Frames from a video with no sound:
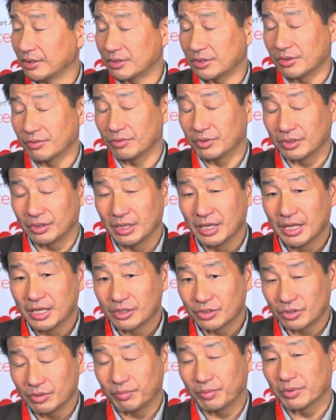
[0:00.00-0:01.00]
So we're
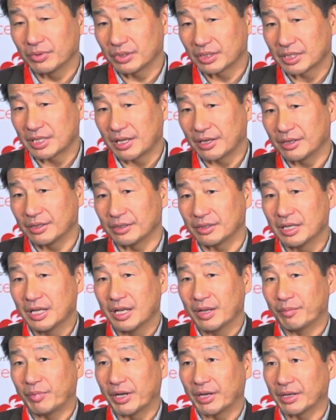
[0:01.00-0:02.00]
super excited
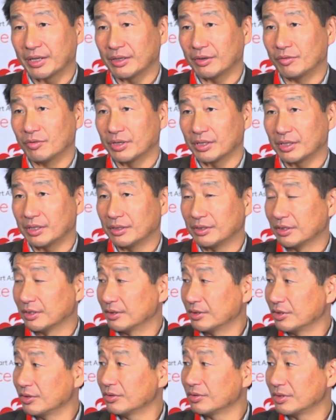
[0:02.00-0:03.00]
by what the
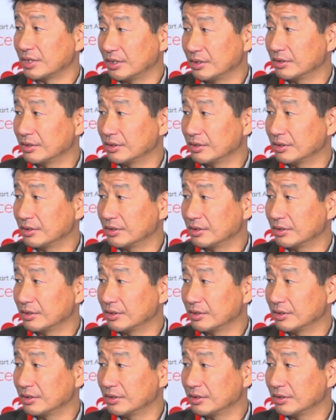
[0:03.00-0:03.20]
new